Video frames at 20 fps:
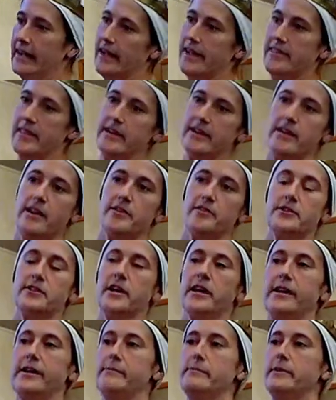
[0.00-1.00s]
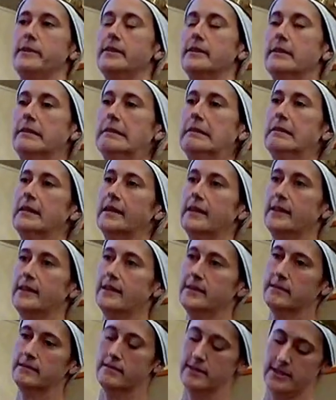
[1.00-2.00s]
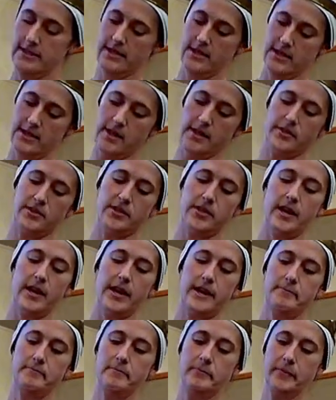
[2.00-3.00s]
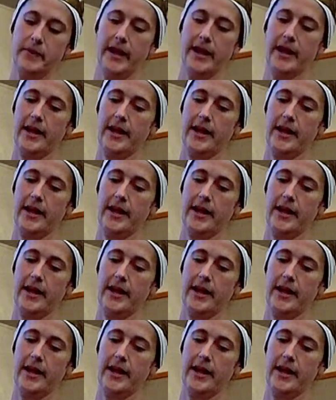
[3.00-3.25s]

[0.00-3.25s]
And then another time, and then another time,